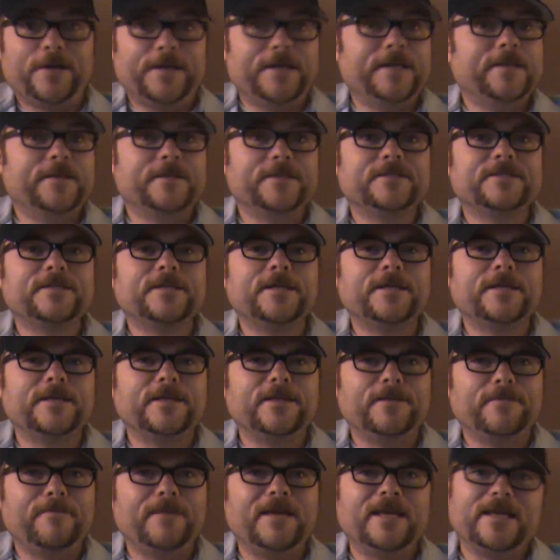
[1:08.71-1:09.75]
it in the sink
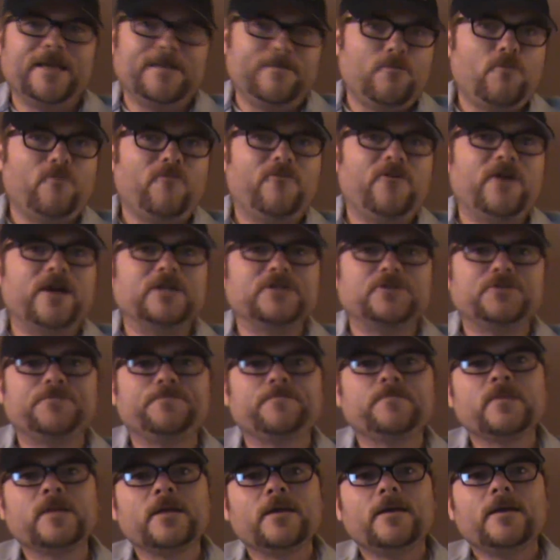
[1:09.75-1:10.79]
and then making more fresh.
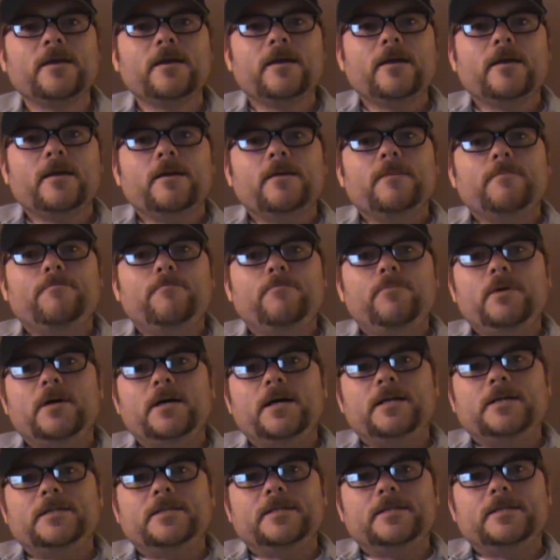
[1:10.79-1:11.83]

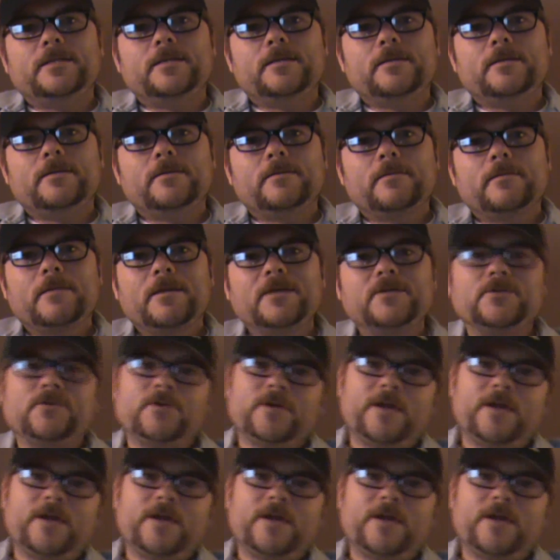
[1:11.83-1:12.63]
But that's